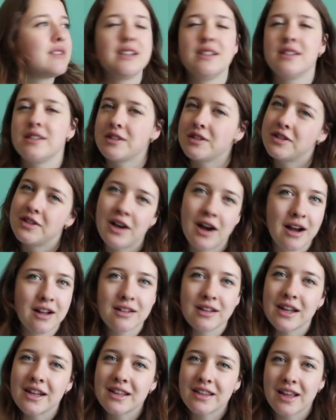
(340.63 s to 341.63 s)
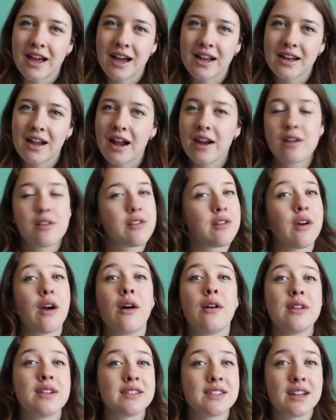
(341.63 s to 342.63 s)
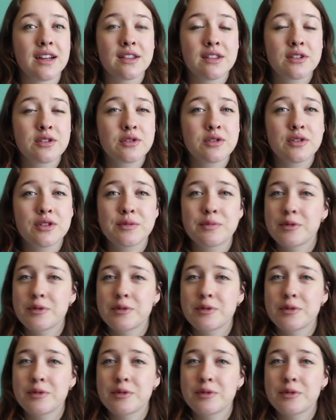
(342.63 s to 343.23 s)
It's not like that. I don't know how it is at other schools.